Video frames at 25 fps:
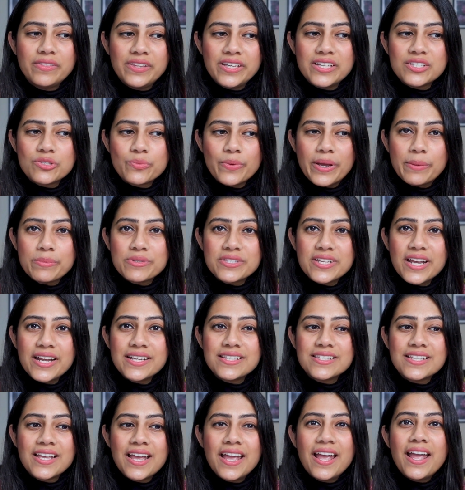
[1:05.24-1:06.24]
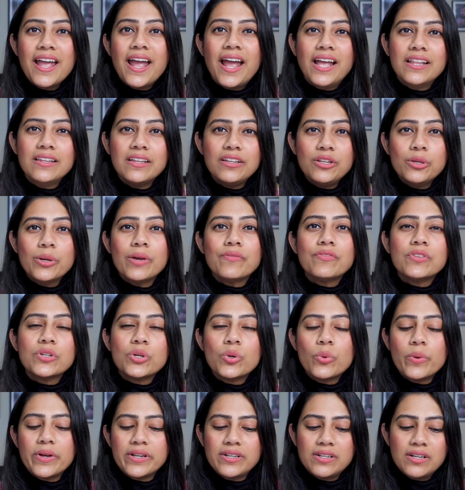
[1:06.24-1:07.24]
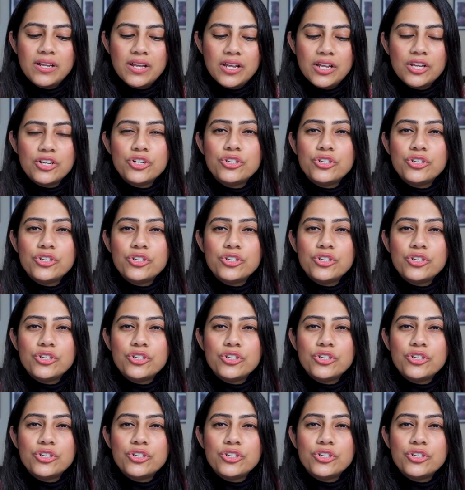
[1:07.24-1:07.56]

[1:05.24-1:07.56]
these websites. And then you have to go and